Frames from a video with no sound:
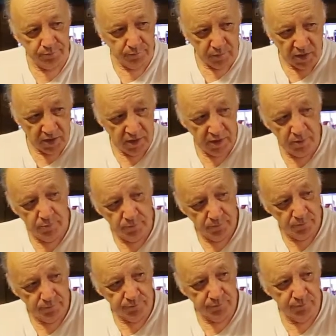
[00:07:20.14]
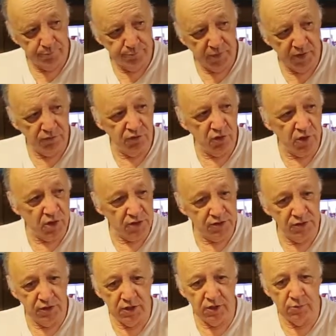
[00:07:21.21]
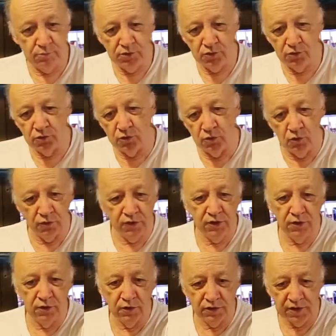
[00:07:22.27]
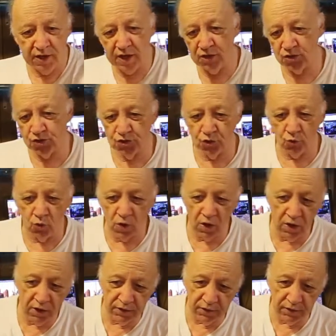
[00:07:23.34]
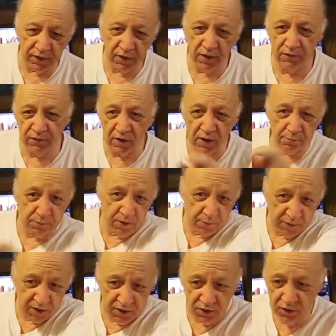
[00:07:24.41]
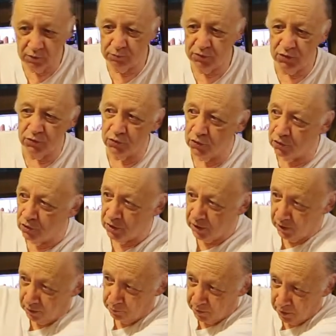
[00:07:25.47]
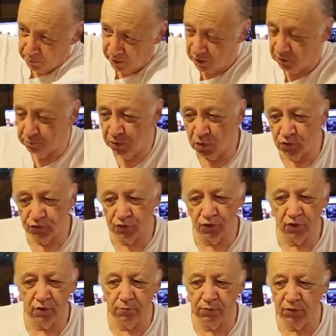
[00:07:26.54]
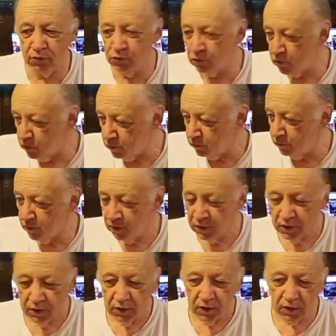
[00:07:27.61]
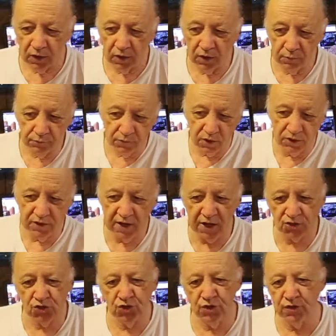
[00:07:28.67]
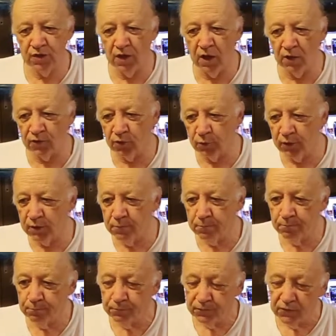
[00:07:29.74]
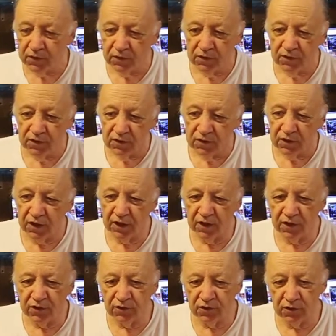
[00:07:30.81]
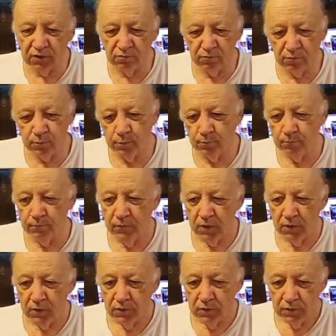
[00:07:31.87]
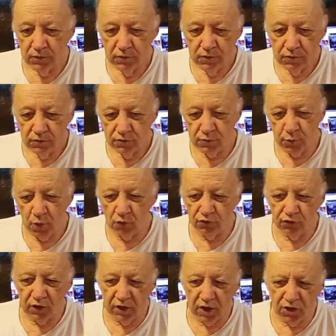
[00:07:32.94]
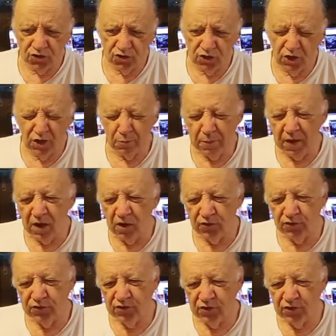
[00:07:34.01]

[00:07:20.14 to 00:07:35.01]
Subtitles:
my big velocity computer over here attached to one, and then I've got my main computer and my main poser computer attached to the other one. And supposedly I should get about